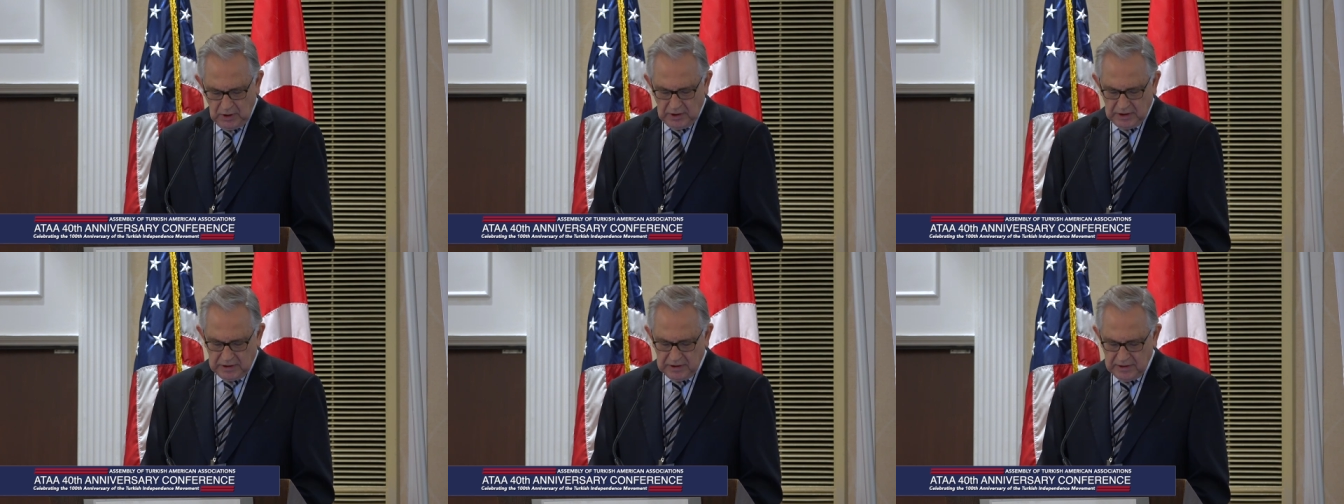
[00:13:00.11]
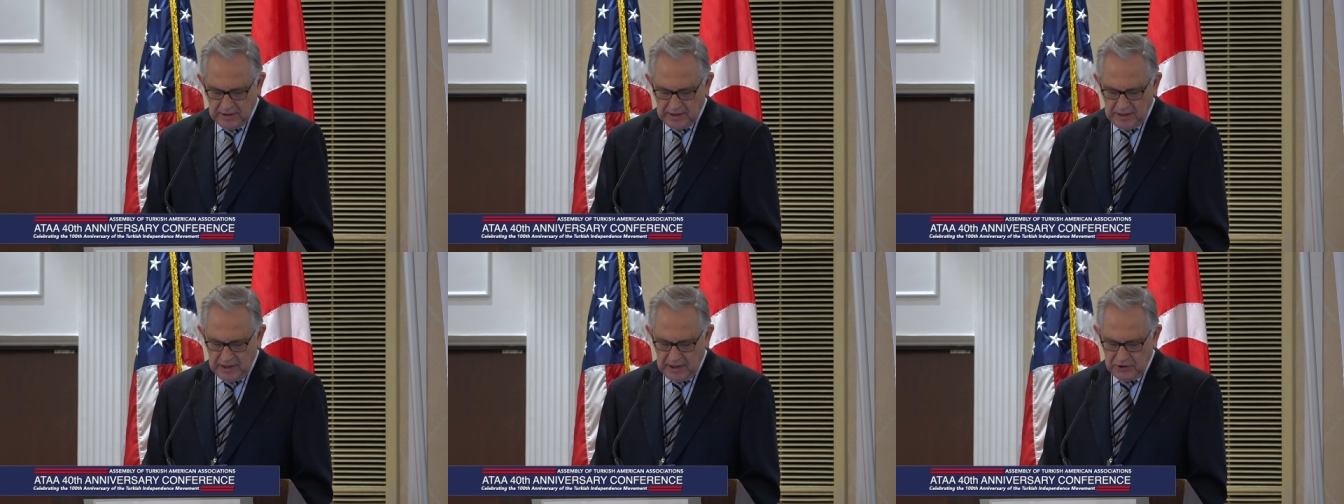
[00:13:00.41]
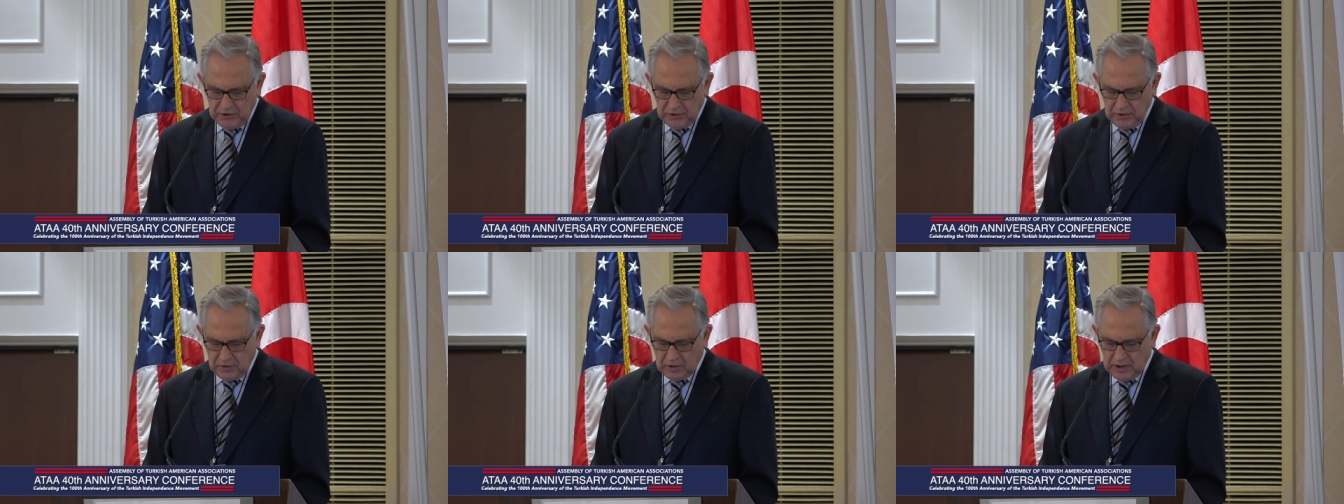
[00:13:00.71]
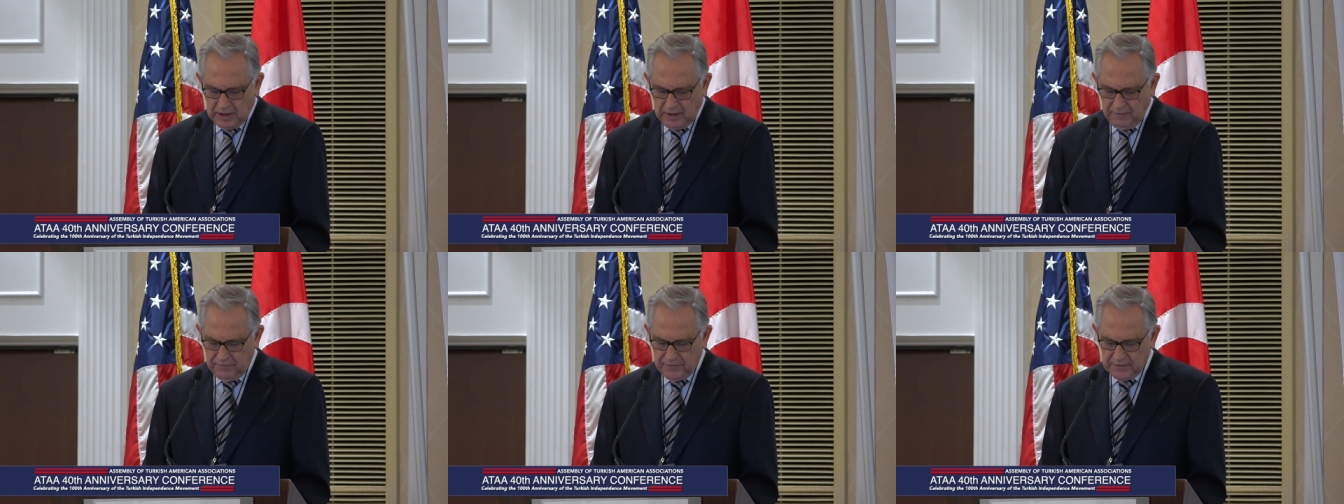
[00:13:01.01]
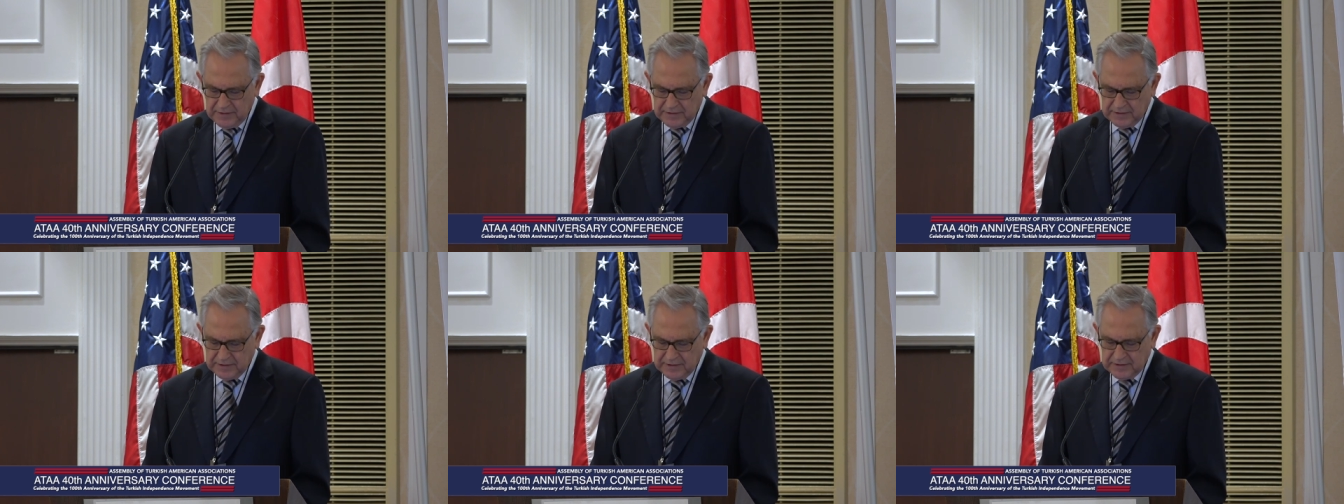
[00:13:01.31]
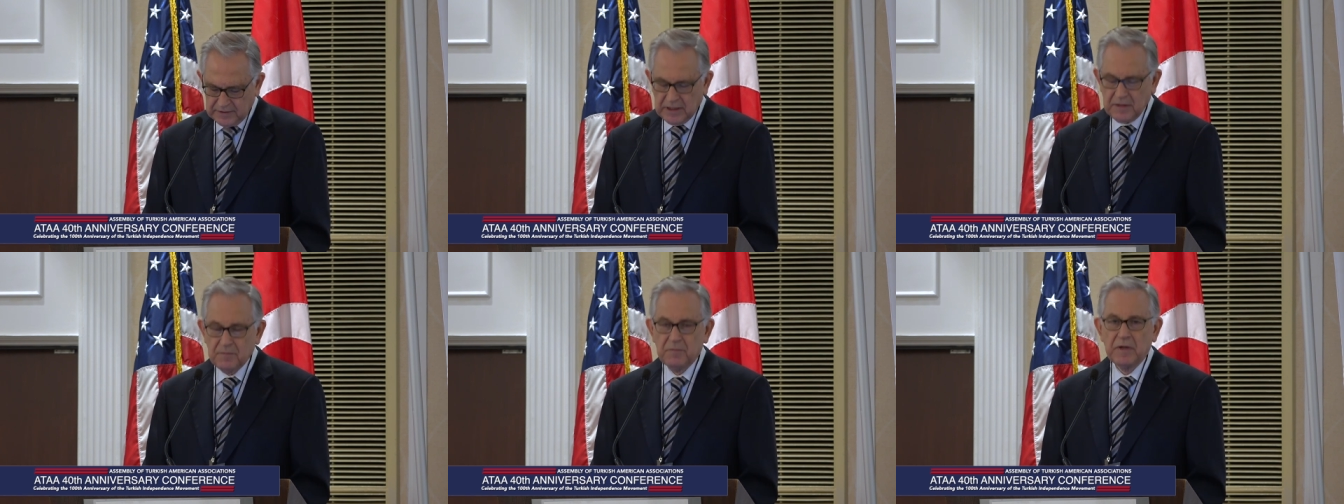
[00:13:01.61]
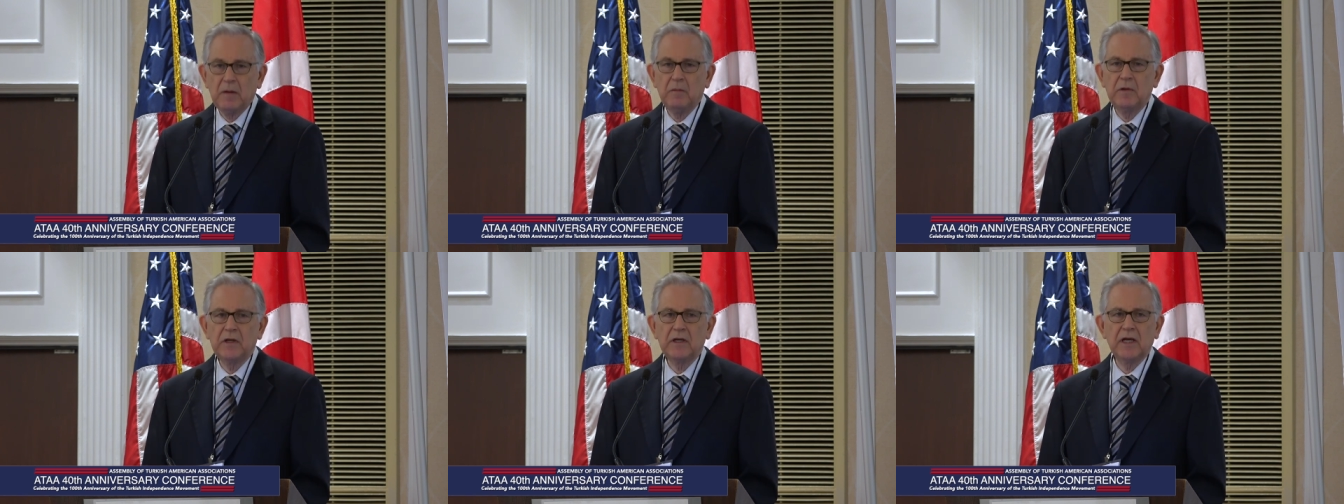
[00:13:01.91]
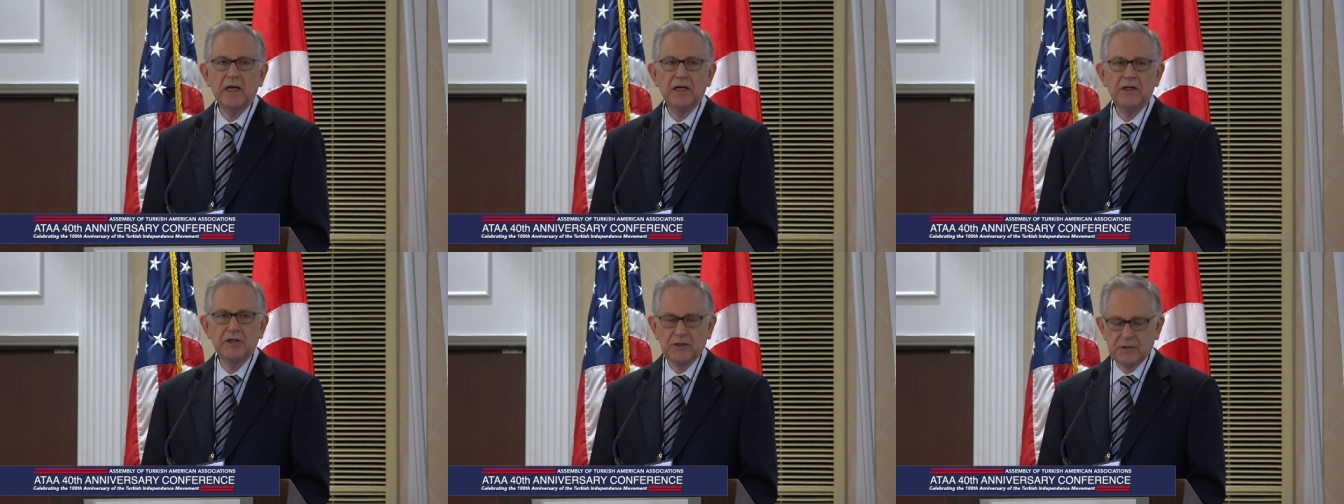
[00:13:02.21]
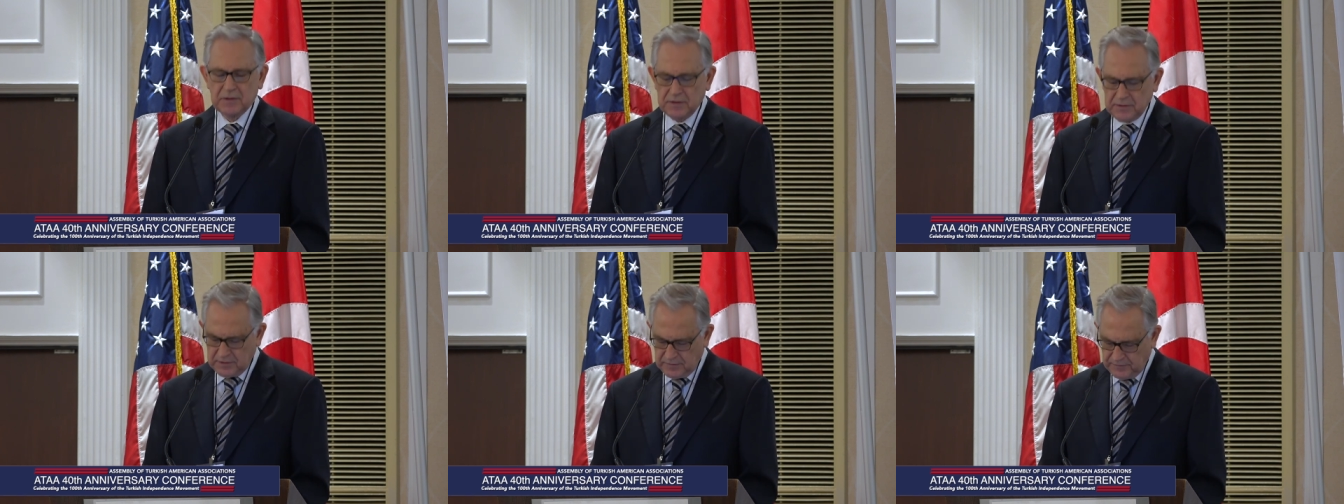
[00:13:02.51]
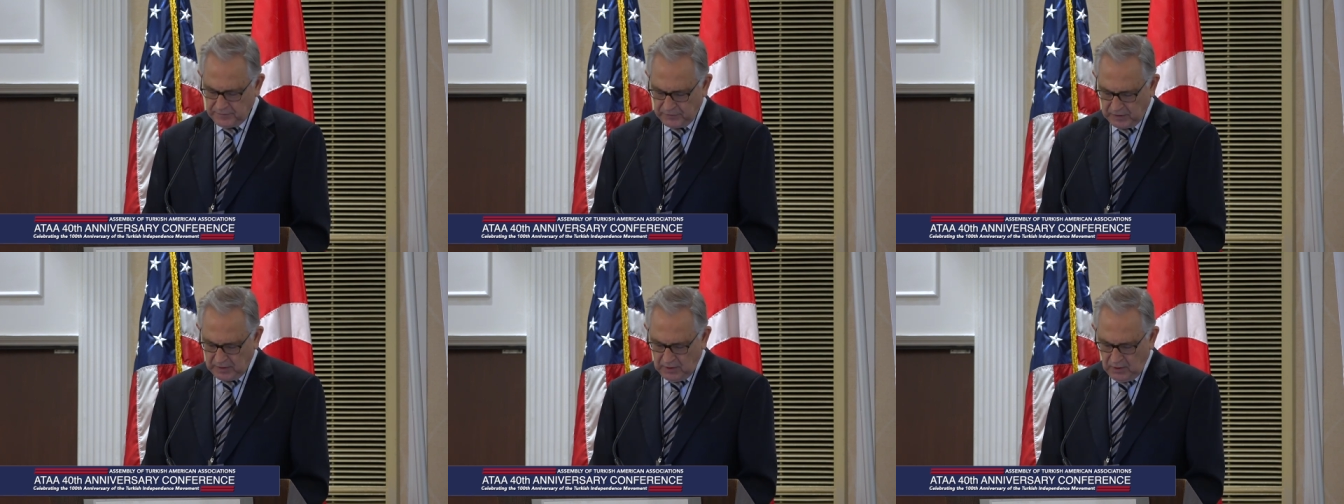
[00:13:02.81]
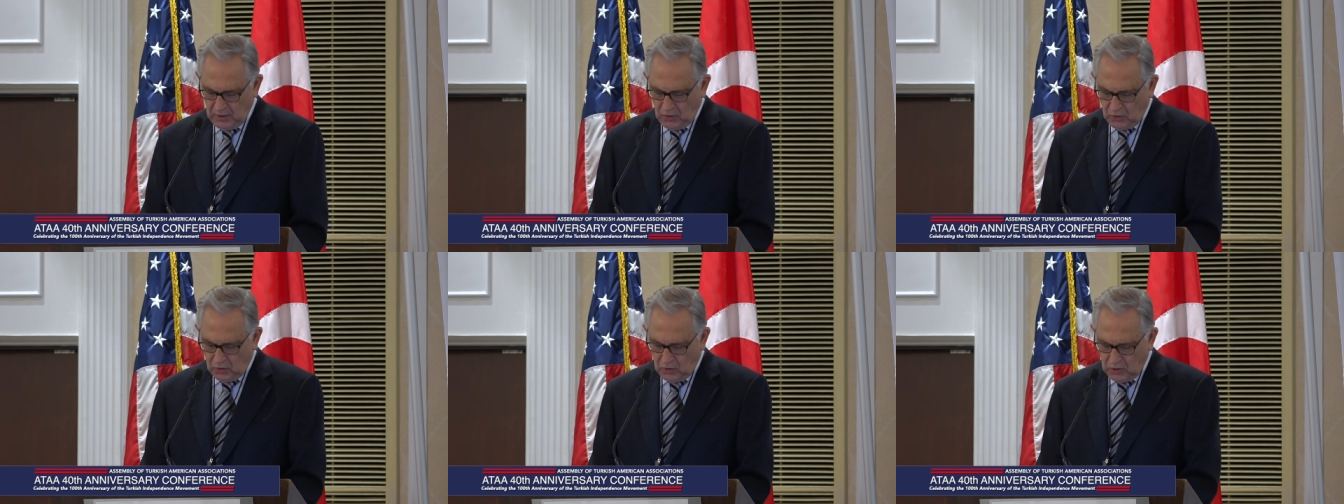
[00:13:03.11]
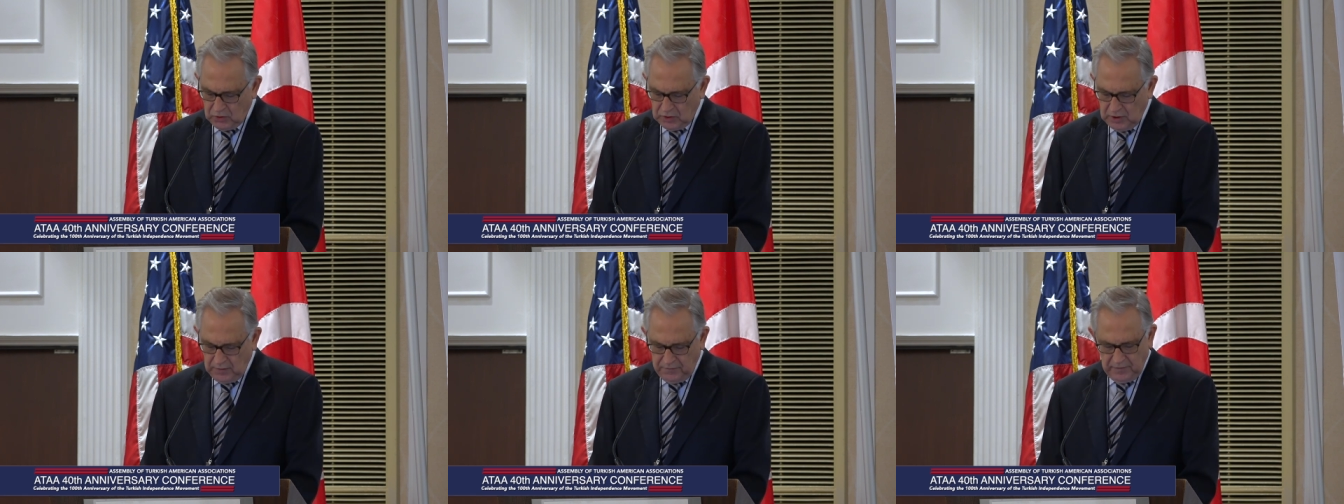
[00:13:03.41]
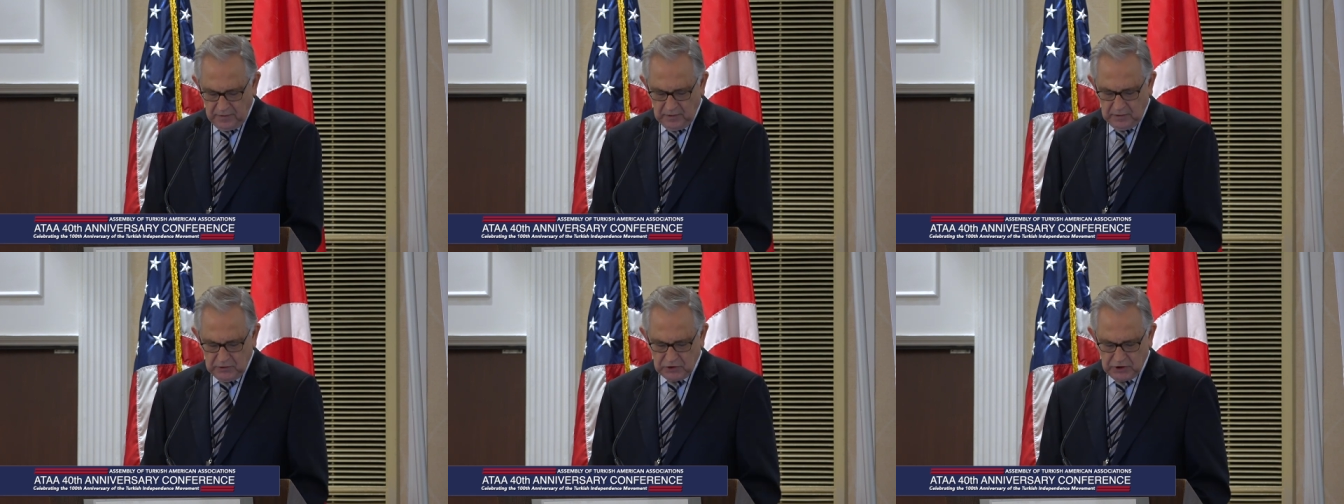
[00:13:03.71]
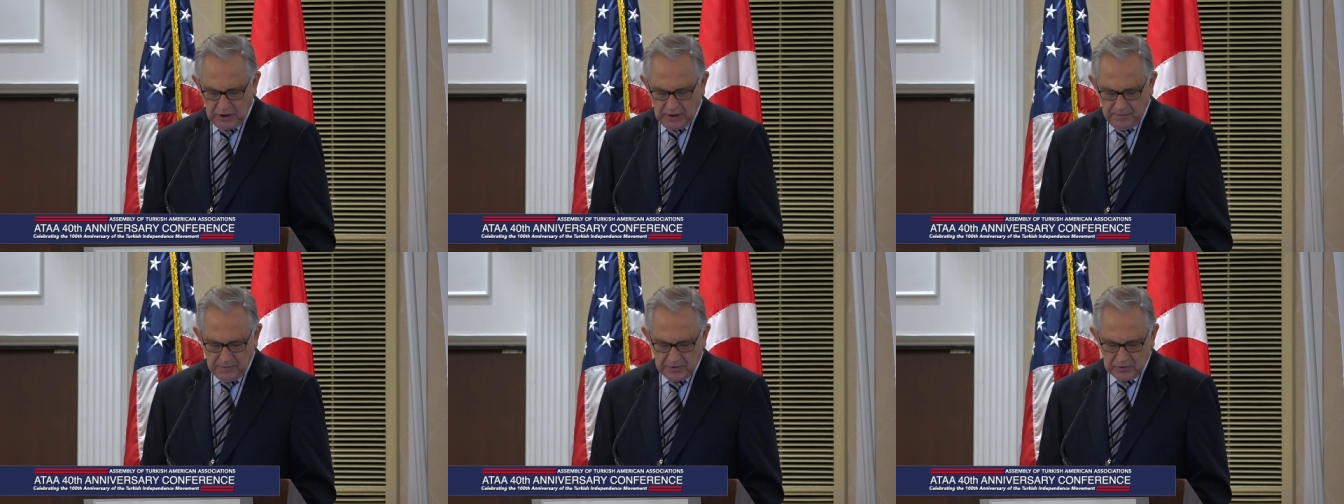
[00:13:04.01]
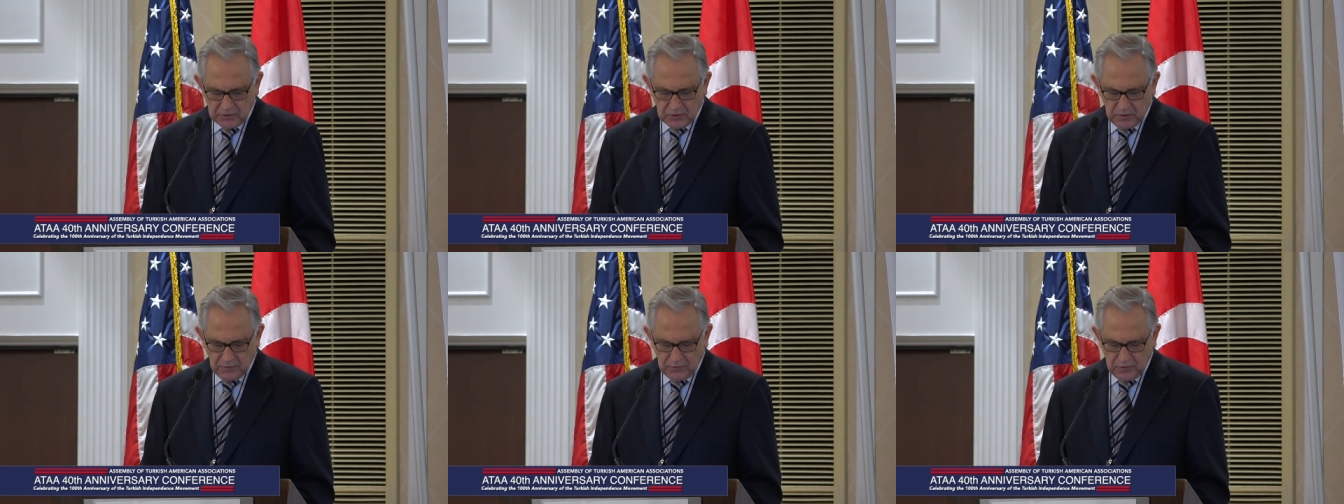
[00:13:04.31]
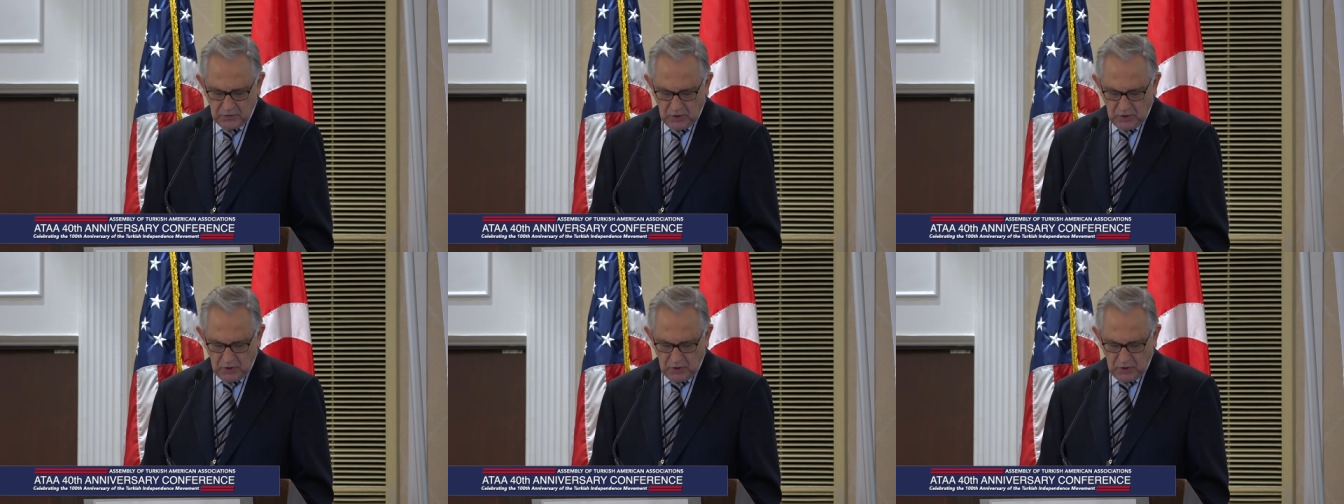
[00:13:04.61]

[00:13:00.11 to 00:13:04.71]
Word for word: international conferences and publications on difficult chapters of